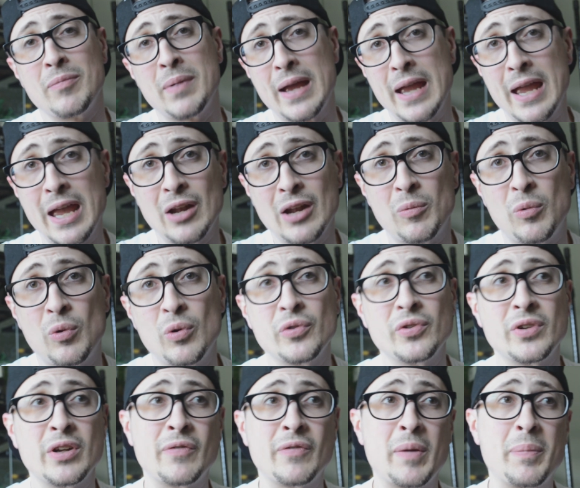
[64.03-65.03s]
my animals,
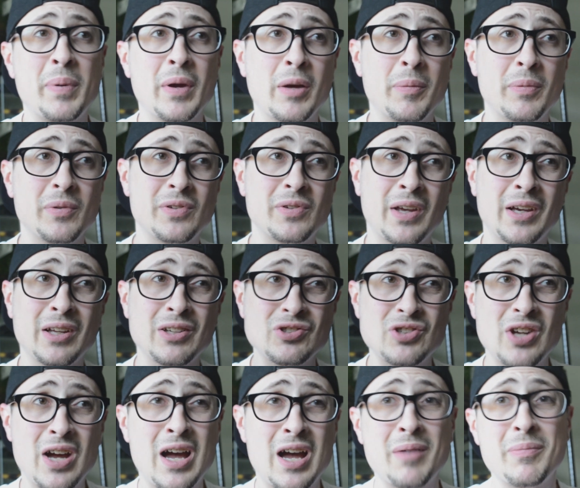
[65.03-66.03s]
and if I pick up a second
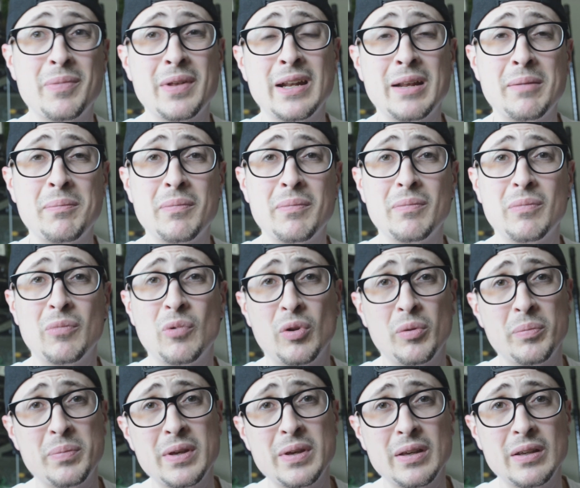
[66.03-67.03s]
job, then it
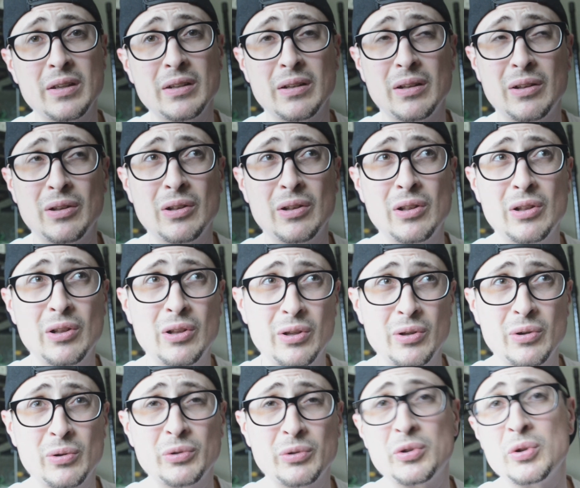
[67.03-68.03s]
will be a
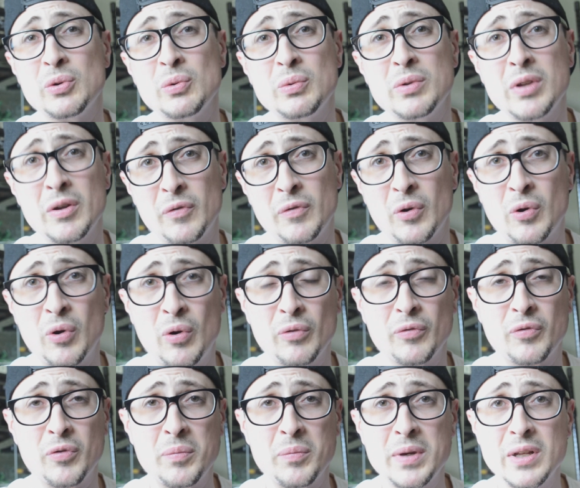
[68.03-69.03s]
little too difficult
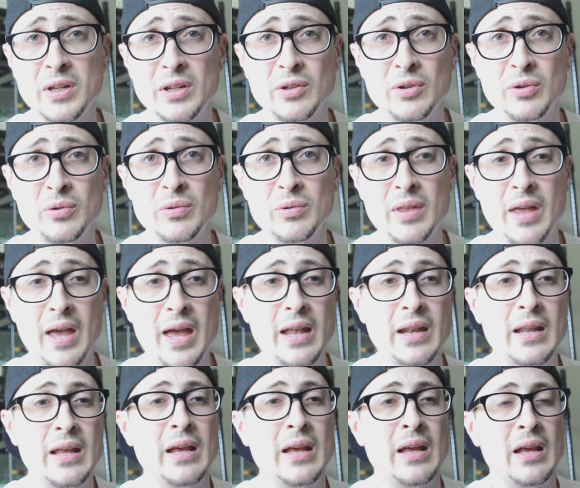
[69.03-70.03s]
for me to do that.
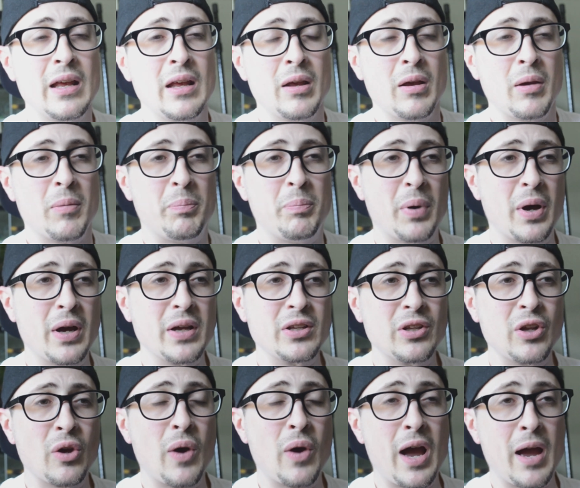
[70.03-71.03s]
But,
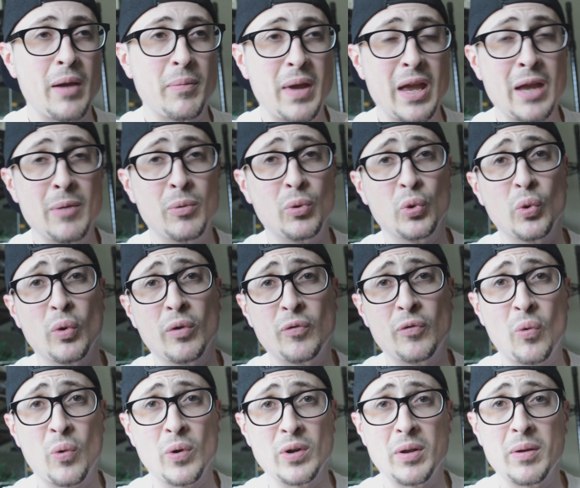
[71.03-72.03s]
you know, I'm able to
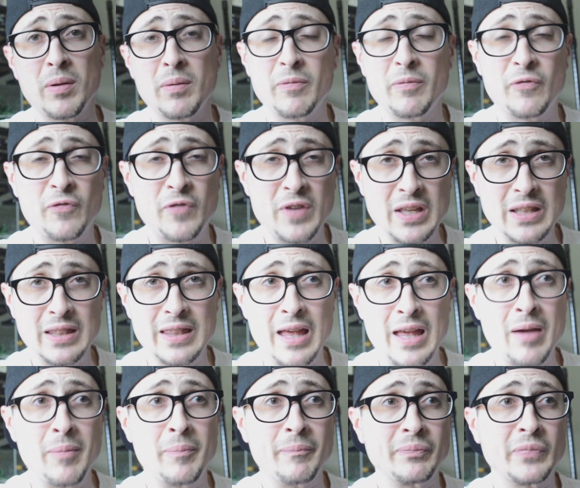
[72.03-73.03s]
afford to feed
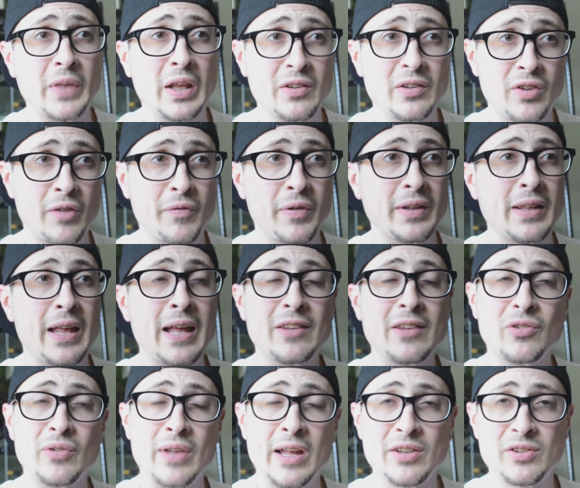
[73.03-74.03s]
them and stuff like that,
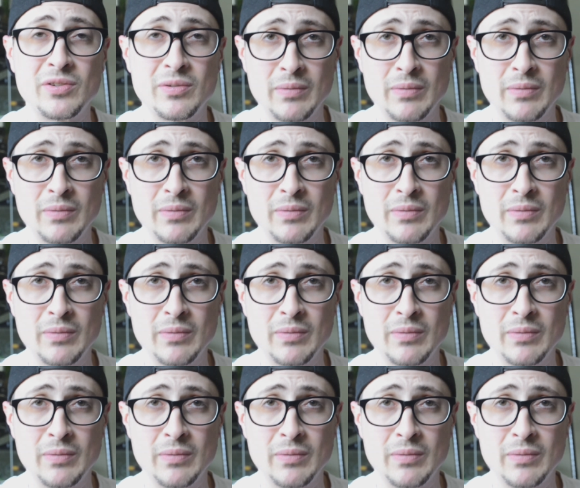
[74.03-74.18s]
so that's,